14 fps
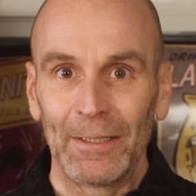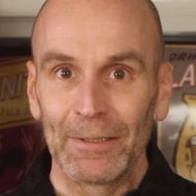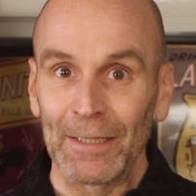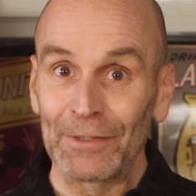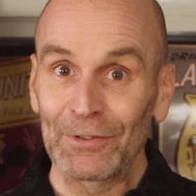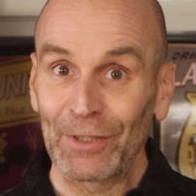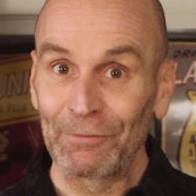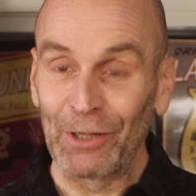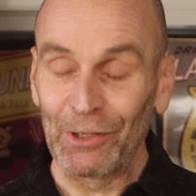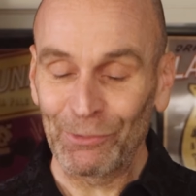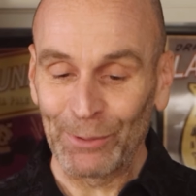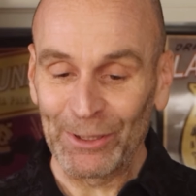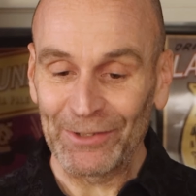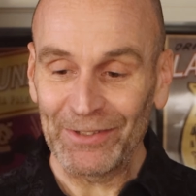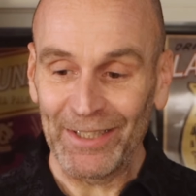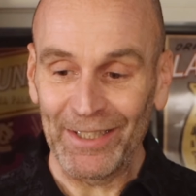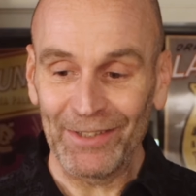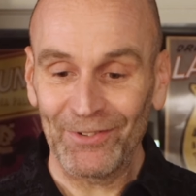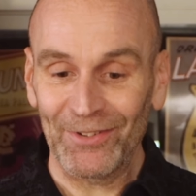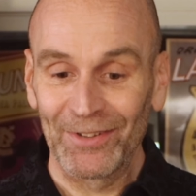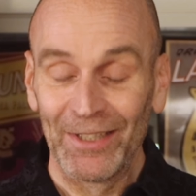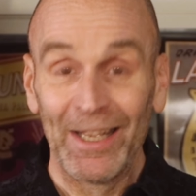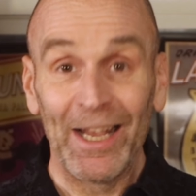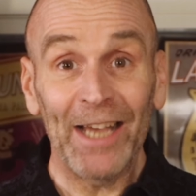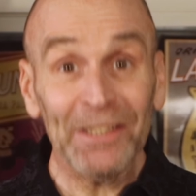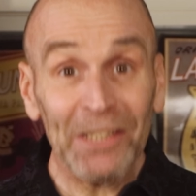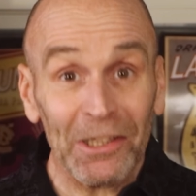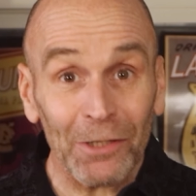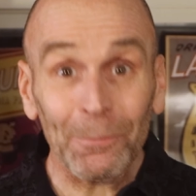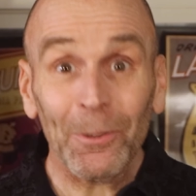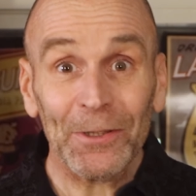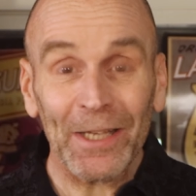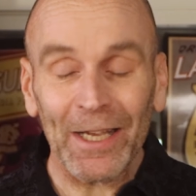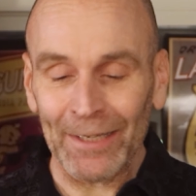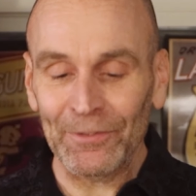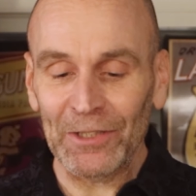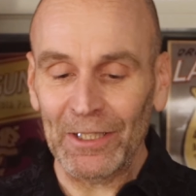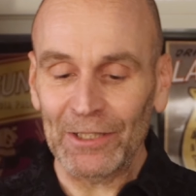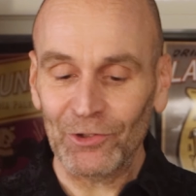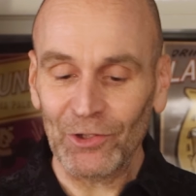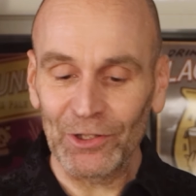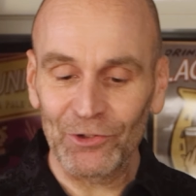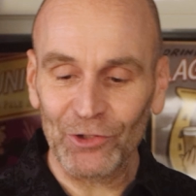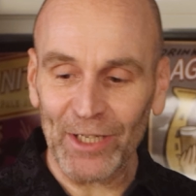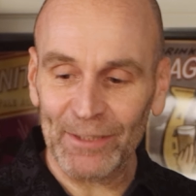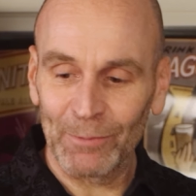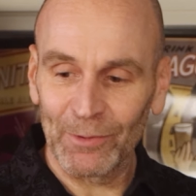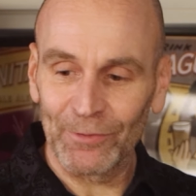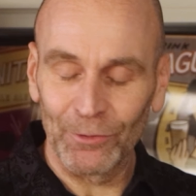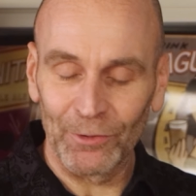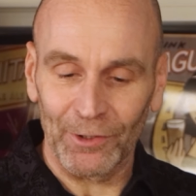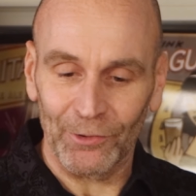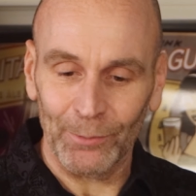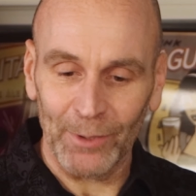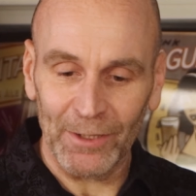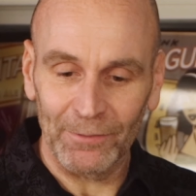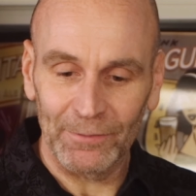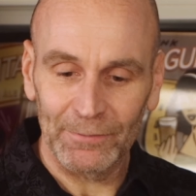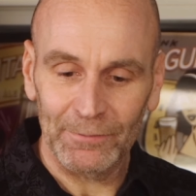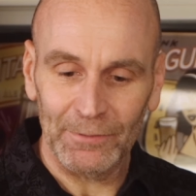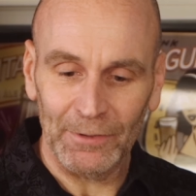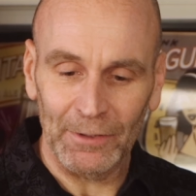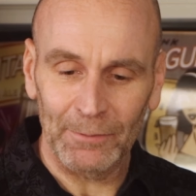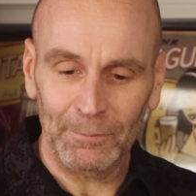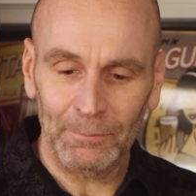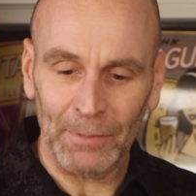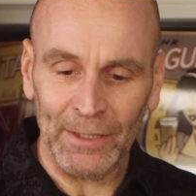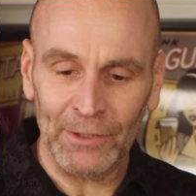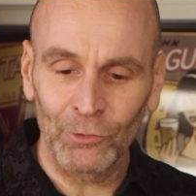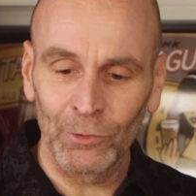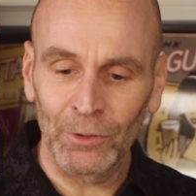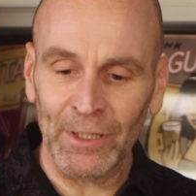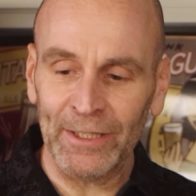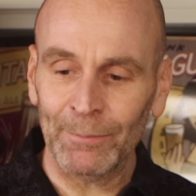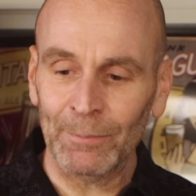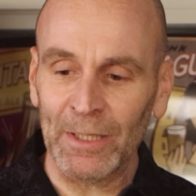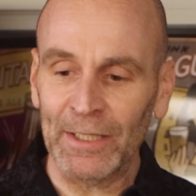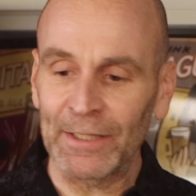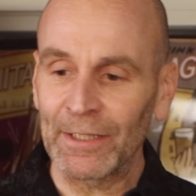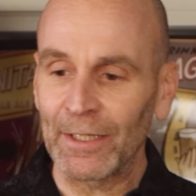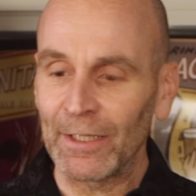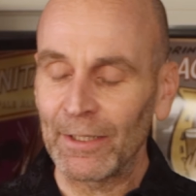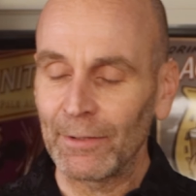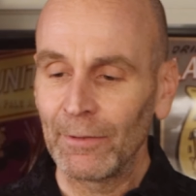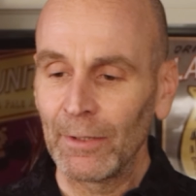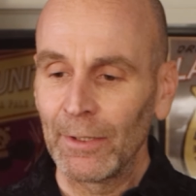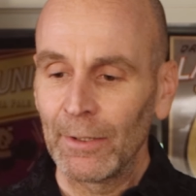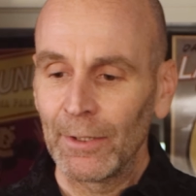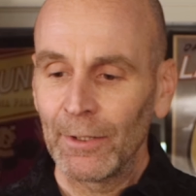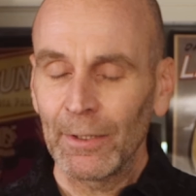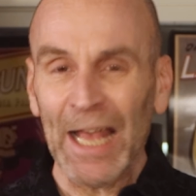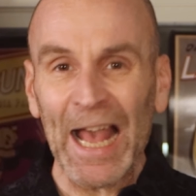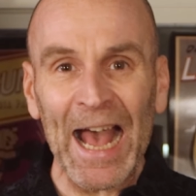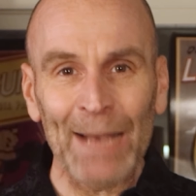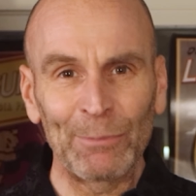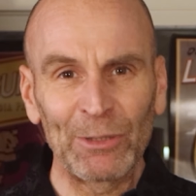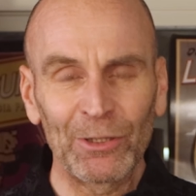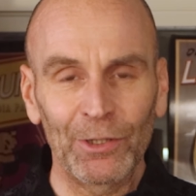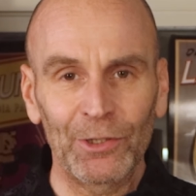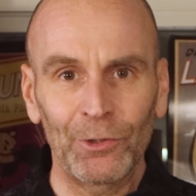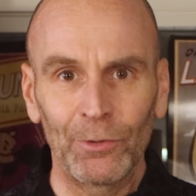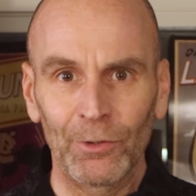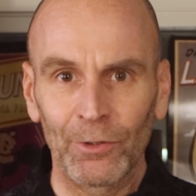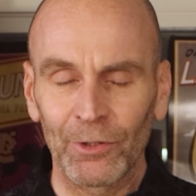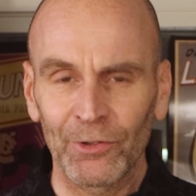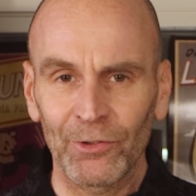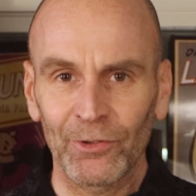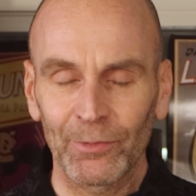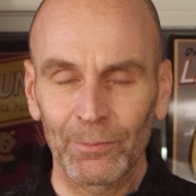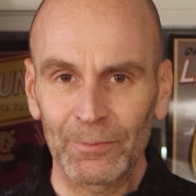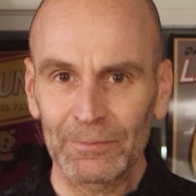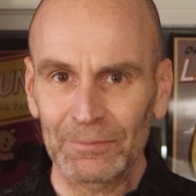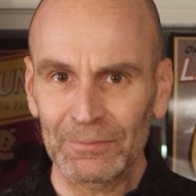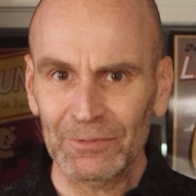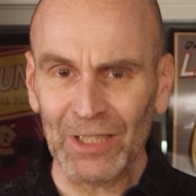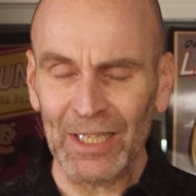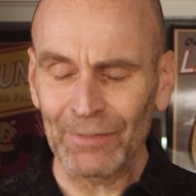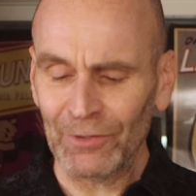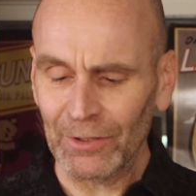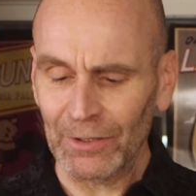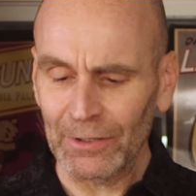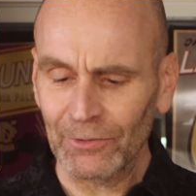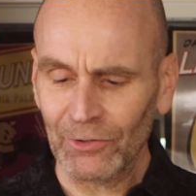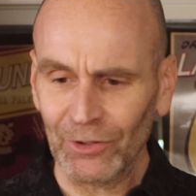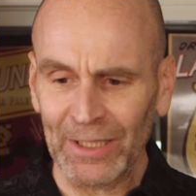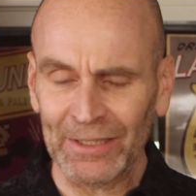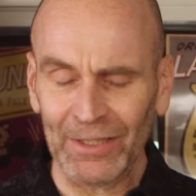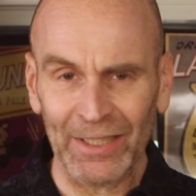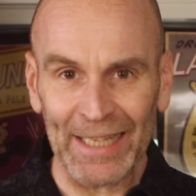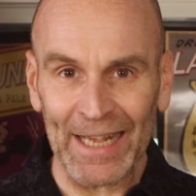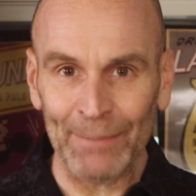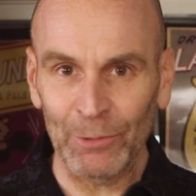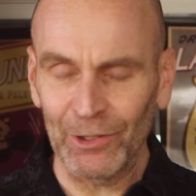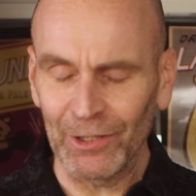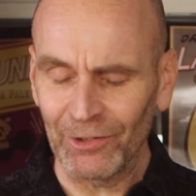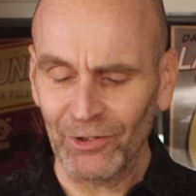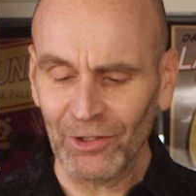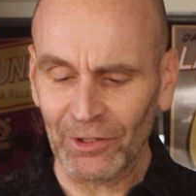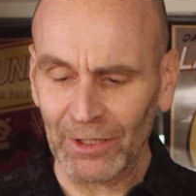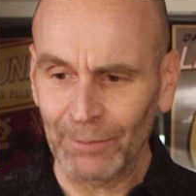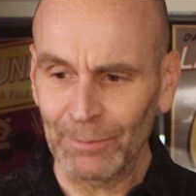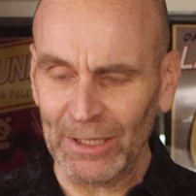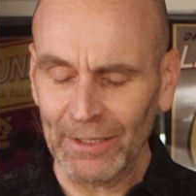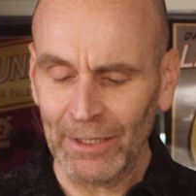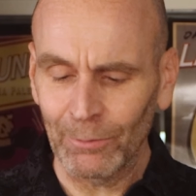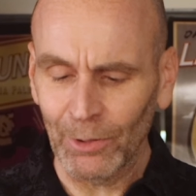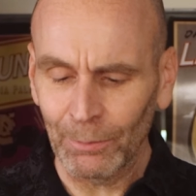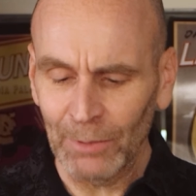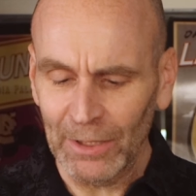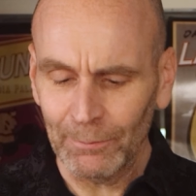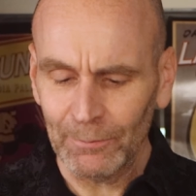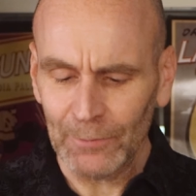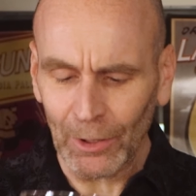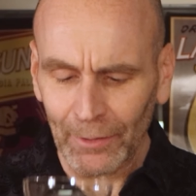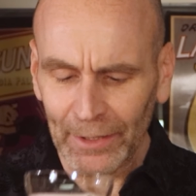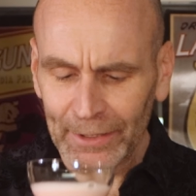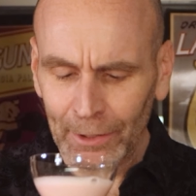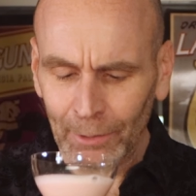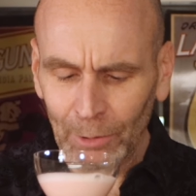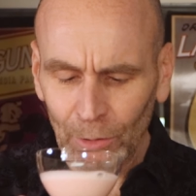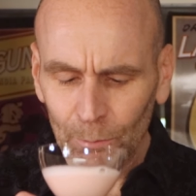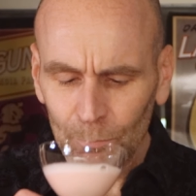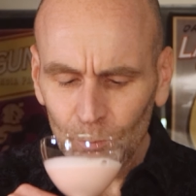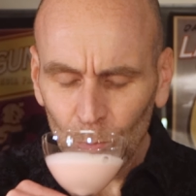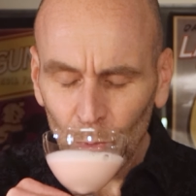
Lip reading: Let's give this one a taste. Another one that I haven't actually tried before as well. I do like my almond liqueurs, definitely. So anything almondy is certainly a big hit with me. Alright, here we go.